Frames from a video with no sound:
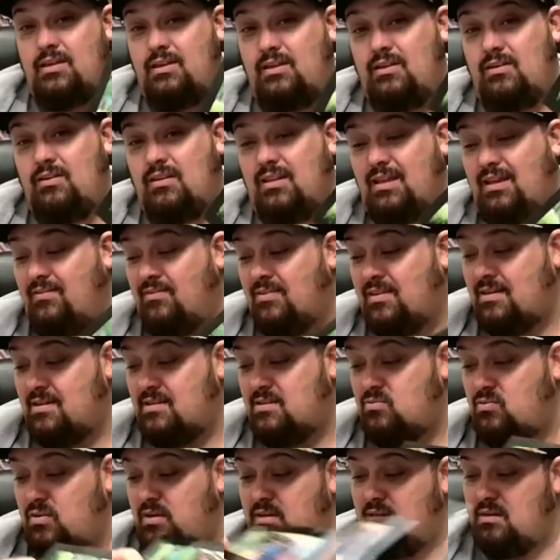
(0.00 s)
You leave
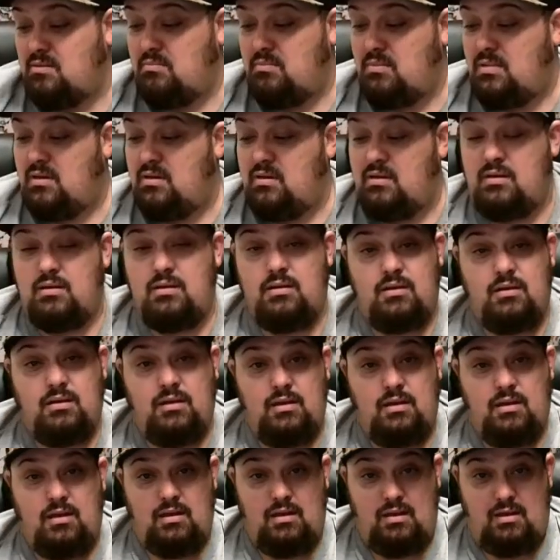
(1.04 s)
this with them
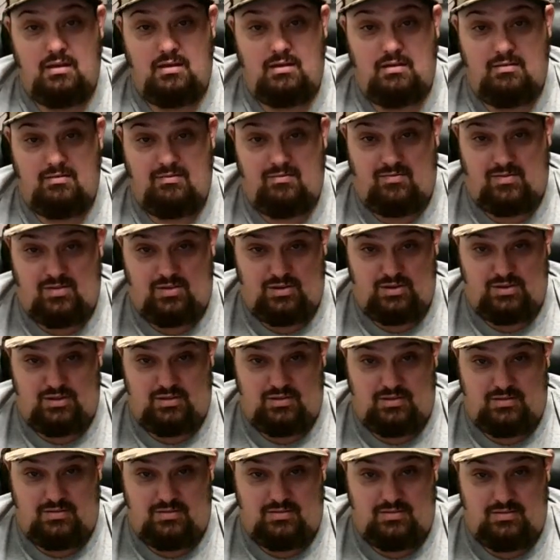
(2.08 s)

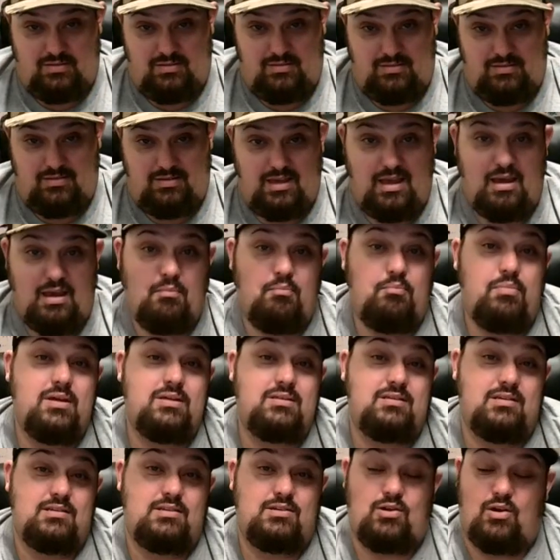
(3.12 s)
versus a
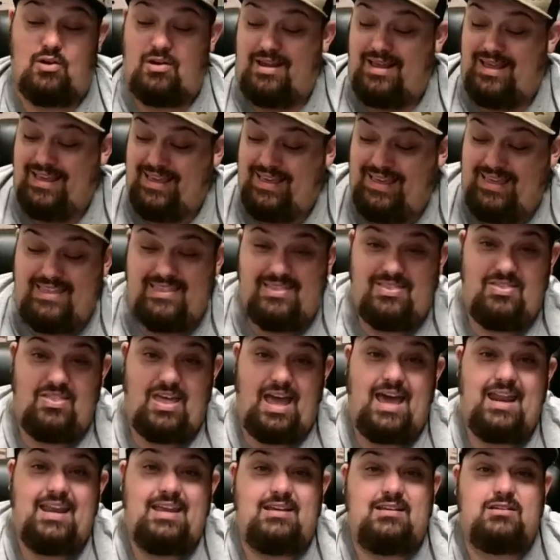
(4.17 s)
business card.
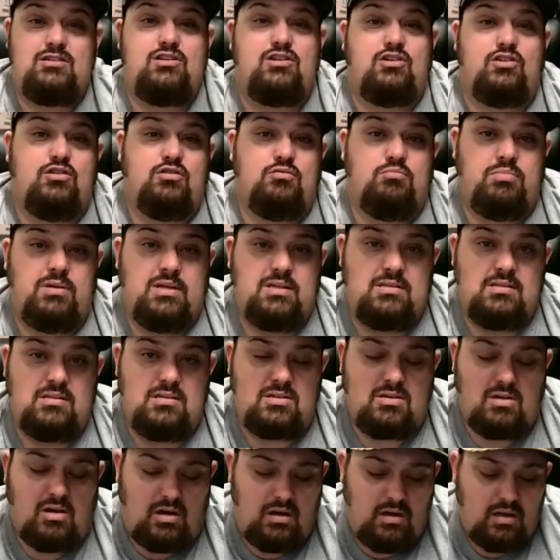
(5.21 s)
That is your new business
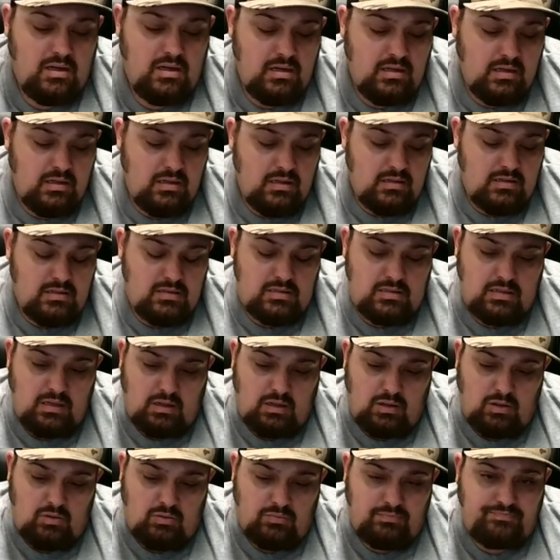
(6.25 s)
card.
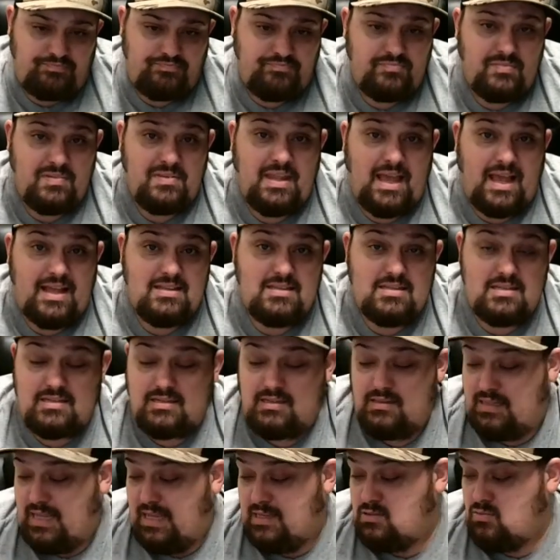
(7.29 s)
So
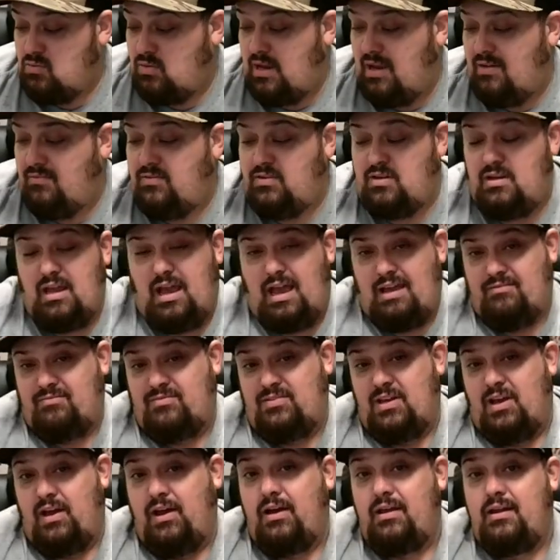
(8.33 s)
that's what I've
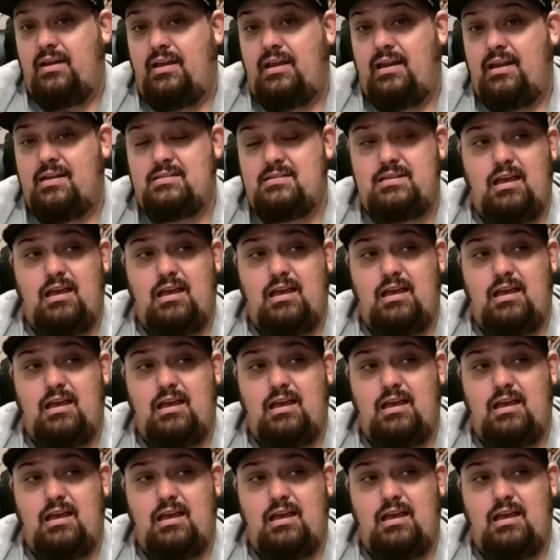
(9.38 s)
done, and it's